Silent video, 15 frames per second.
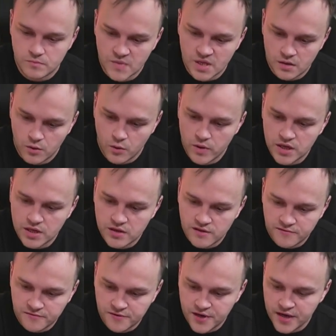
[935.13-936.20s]
queen
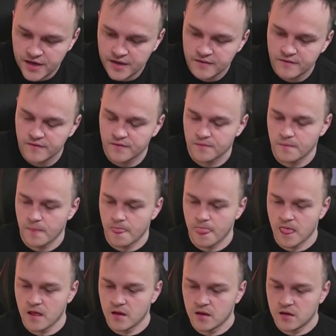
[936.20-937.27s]
f8.
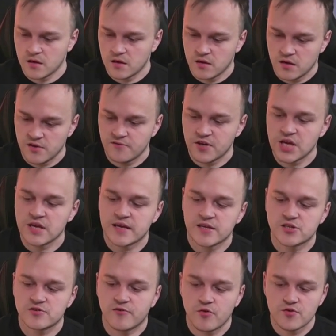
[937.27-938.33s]
If king
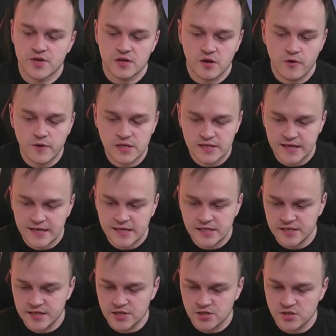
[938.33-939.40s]
h4, then queen takes
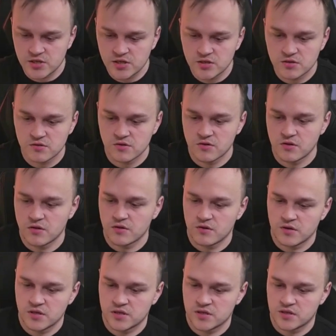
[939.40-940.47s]
h6, so
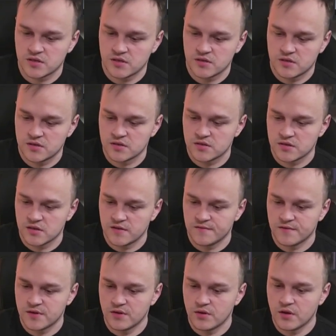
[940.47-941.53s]
it is
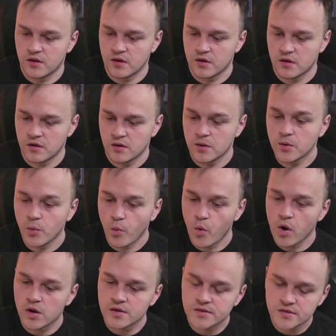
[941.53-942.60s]
even
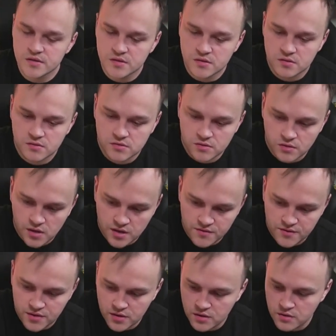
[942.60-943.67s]
worse. So I
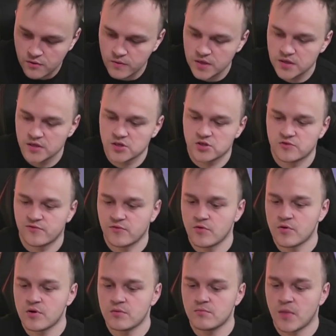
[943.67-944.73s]
think queen
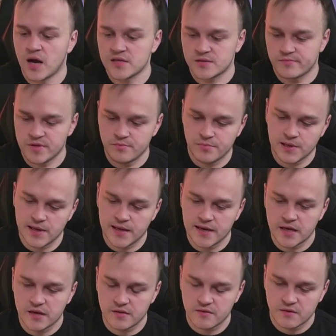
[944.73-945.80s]
h4 must be
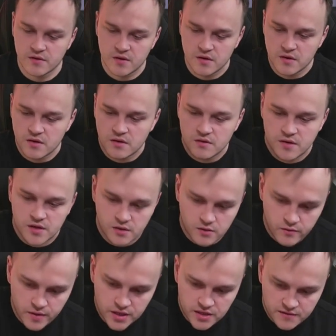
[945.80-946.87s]
played. Then
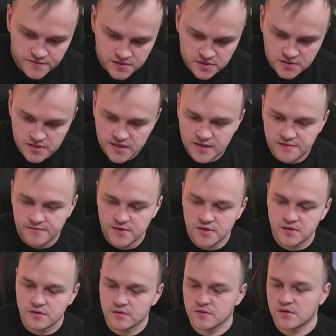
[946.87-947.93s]
queen
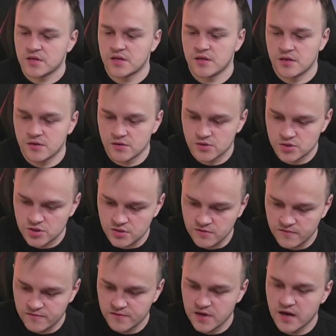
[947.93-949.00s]
f7, king
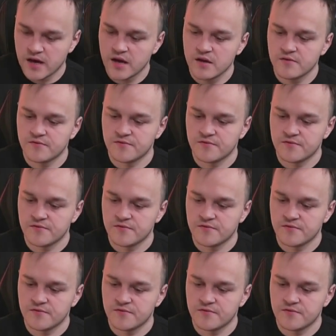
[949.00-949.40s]
g5,